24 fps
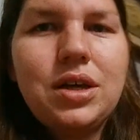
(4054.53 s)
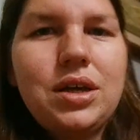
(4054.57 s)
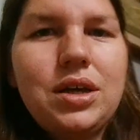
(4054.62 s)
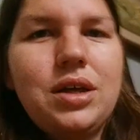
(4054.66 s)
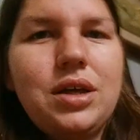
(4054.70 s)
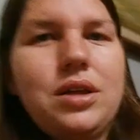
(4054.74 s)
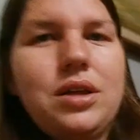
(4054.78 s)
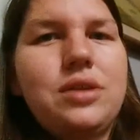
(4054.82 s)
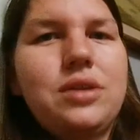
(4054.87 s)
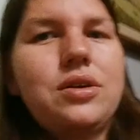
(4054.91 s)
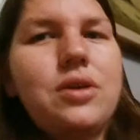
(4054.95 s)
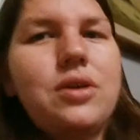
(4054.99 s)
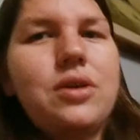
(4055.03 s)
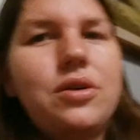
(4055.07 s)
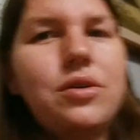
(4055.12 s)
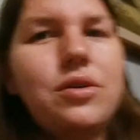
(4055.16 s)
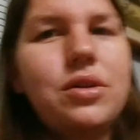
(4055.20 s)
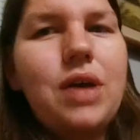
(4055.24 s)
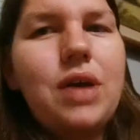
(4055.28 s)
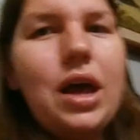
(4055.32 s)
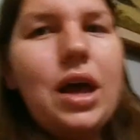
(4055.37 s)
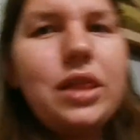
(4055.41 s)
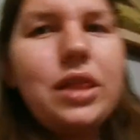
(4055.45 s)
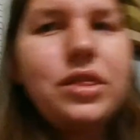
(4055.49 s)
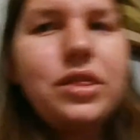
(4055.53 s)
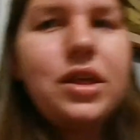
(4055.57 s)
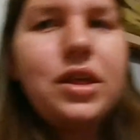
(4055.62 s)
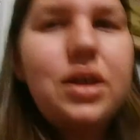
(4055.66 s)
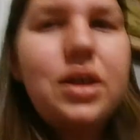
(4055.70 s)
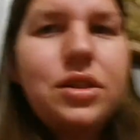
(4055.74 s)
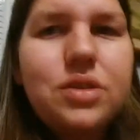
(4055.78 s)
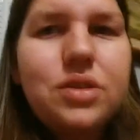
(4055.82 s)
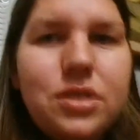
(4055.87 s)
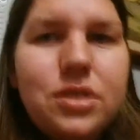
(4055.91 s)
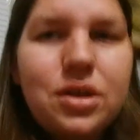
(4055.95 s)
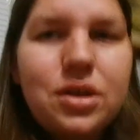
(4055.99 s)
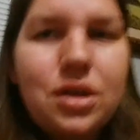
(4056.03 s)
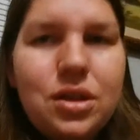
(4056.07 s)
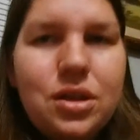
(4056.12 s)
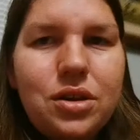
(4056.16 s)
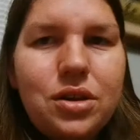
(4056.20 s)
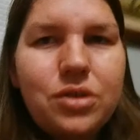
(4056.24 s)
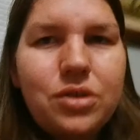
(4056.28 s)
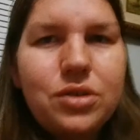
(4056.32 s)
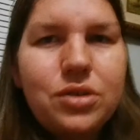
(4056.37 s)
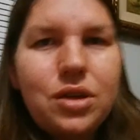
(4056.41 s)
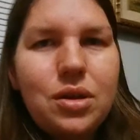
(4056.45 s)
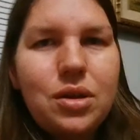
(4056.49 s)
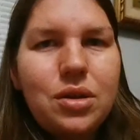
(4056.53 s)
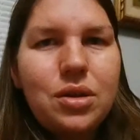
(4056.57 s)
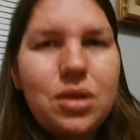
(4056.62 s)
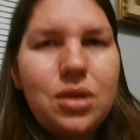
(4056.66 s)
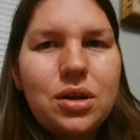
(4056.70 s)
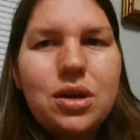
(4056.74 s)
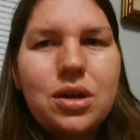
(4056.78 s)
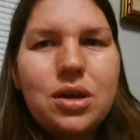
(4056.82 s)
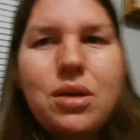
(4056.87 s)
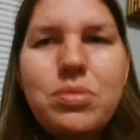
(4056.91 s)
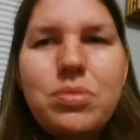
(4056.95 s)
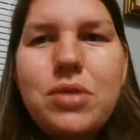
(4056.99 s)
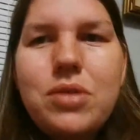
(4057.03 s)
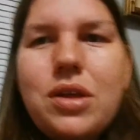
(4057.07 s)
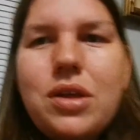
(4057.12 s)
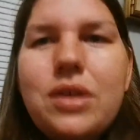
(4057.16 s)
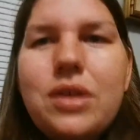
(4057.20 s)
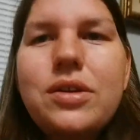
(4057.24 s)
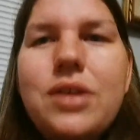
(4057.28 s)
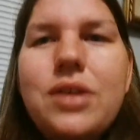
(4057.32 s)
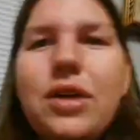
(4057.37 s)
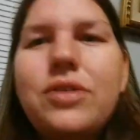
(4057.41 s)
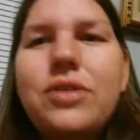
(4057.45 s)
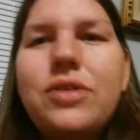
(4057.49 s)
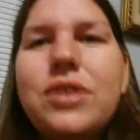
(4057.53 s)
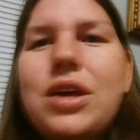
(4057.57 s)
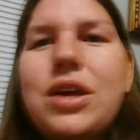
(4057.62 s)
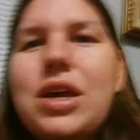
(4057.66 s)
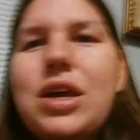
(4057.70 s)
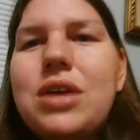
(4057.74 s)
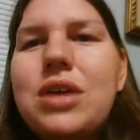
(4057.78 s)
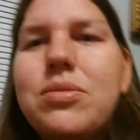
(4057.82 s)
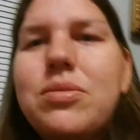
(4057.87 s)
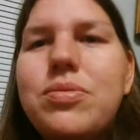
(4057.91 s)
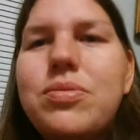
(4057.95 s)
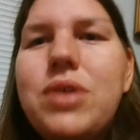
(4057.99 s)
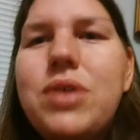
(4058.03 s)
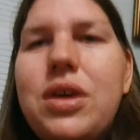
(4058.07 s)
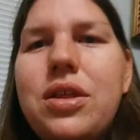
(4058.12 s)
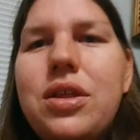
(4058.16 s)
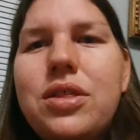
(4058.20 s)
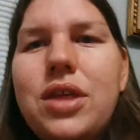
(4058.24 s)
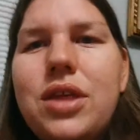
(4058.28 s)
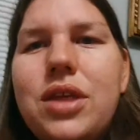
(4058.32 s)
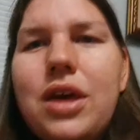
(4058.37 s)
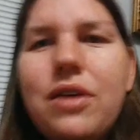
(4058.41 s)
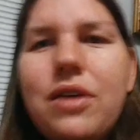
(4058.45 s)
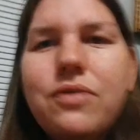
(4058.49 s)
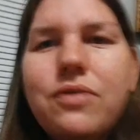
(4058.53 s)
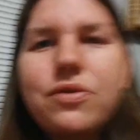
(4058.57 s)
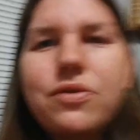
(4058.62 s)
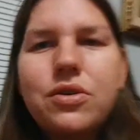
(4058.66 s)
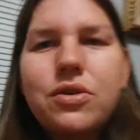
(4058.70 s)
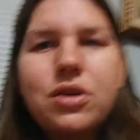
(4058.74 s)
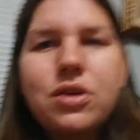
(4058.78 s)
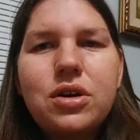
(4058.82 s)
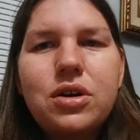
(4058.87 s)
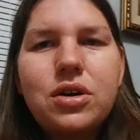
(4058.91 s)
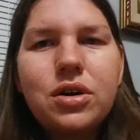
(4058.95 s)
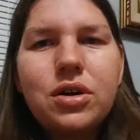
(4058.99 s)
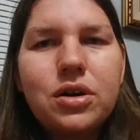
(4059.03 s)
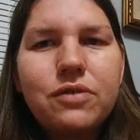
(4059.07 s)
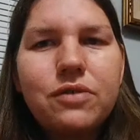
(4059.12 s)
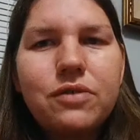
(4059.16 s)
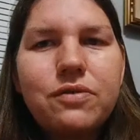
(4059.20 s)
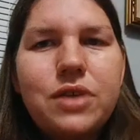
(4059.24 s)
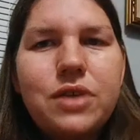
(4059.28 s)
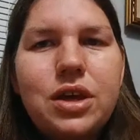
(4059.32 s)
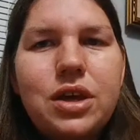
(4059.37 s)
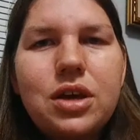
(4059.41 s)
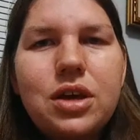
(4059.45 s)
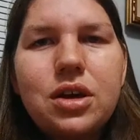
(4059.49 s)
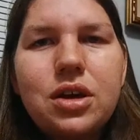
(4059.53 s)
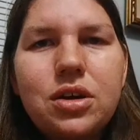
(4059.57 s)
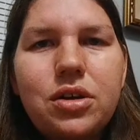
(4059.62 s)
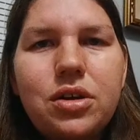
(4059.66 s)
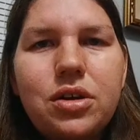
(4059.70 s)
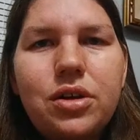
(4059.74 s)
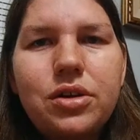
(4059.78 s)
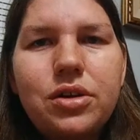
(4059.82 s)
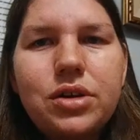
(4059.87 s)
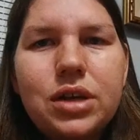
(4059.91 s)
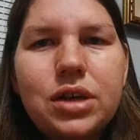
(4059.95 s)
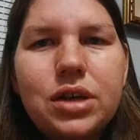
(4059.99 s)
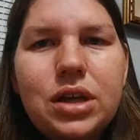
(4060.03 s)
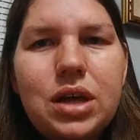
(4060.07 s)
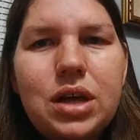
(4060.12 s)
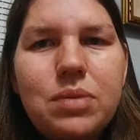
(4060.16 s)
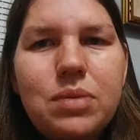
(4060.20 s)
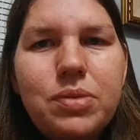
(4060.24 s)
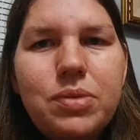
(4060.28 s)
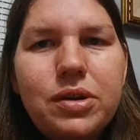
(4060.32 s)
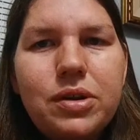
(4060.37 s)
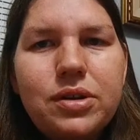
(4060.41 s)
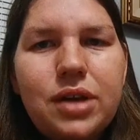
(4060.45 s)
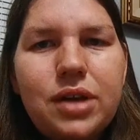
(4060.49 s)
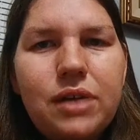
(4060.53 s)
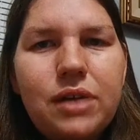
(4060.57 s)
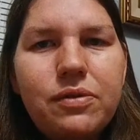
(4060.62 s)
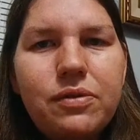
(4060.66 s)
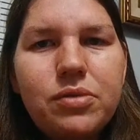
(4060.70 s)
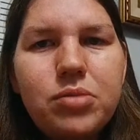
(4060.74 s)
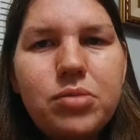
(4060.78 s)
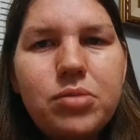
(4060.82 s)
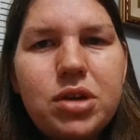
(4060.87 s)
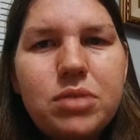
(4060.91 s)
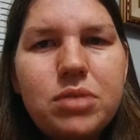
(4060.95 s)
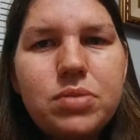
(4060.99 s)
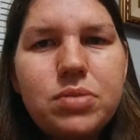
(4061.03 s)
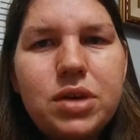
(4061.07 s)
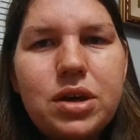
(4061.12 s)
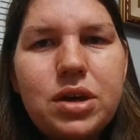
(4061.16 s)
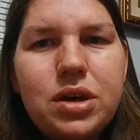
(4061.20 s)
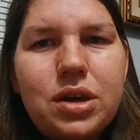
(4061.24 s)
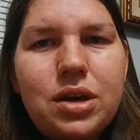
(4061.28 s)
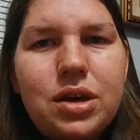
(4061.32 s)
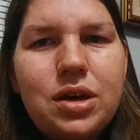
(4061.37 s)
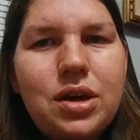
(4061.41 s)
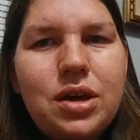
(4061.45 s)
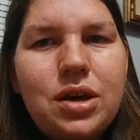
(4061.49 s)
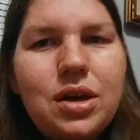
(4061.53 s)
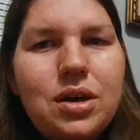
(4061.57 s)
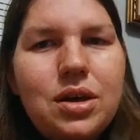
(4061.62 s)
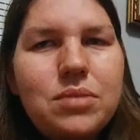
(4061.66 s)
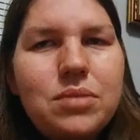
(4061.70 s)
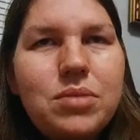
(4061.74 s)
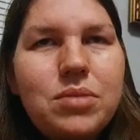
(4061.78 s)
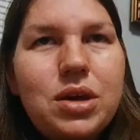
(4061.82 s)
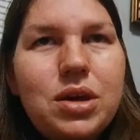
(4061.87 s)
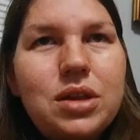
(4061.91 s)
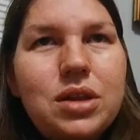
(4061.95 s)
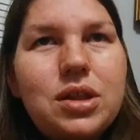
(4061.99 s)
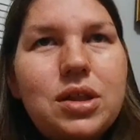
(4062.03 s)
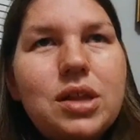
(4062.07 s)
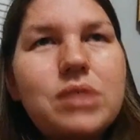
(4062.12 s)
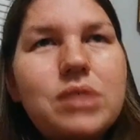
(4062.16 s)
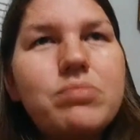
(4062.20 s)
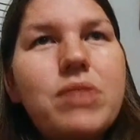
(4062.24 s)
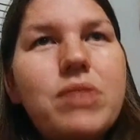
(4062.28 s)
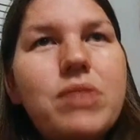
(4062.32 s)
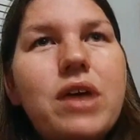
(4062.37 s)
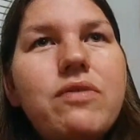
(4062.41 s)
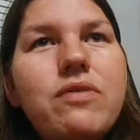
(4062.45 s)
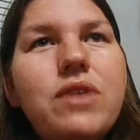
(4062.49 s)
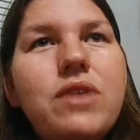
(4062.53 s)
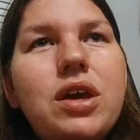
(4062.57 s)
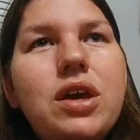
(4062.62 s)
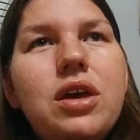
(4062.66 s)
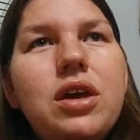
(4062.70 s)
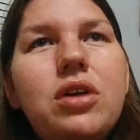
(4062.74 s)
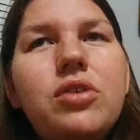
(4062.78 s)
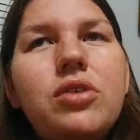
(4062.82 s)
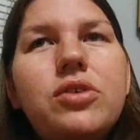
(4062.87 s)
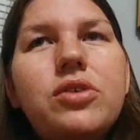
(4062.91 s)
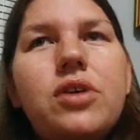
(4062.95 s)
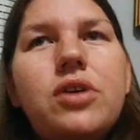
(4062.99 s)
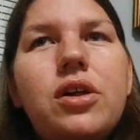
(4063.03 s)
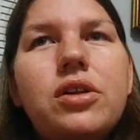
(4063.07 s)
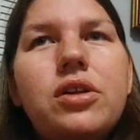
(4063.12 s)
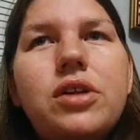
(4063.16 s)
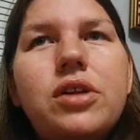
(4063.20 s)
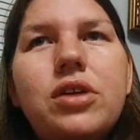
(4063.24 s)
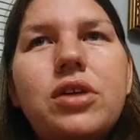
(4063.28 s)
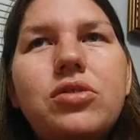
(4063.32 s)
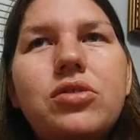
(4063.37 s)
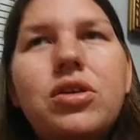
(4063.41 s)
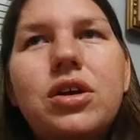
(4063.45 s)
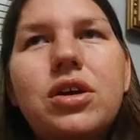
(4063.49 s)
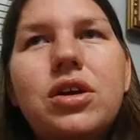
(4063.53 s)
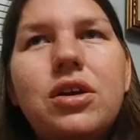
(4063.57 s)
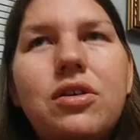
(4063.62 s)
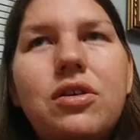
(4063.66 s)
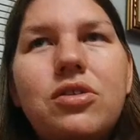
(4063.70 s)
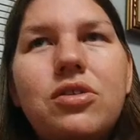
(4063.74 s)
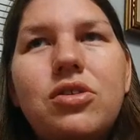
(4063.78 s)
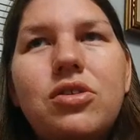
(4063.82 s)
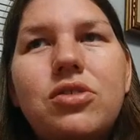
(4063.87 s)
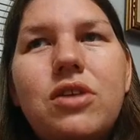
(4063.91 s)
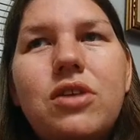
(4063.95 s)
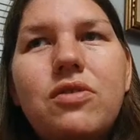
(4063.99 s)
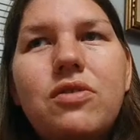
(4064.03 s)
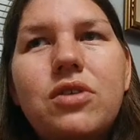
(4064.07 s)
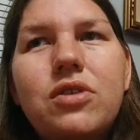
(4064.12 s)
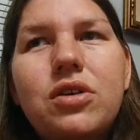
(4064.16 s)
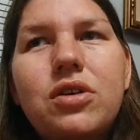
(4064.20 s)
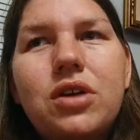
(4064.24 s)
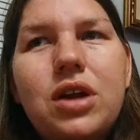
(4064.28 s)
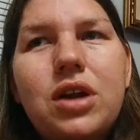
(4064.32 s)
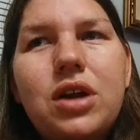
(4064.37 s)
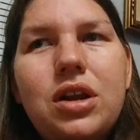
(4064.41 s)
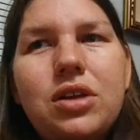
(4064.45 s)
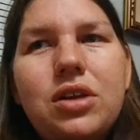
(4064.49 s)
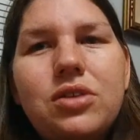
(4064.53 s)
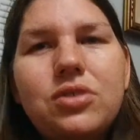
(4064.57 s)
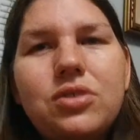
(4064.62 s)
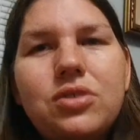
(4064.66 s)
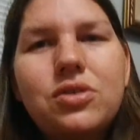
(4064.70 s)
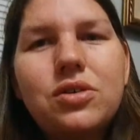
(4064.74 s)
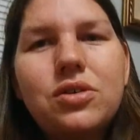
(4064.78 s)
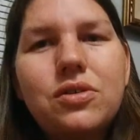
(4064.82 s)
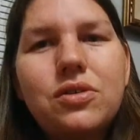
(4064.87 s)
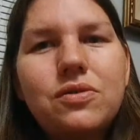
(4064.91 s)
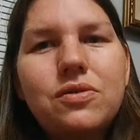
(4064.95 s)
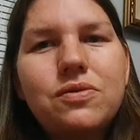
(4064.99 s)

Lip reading: so I think that there's a company that sells an EMP thing for your vehicle to keep it safe from EMP, being that my vehicle's all electric, and if there's ever any sort of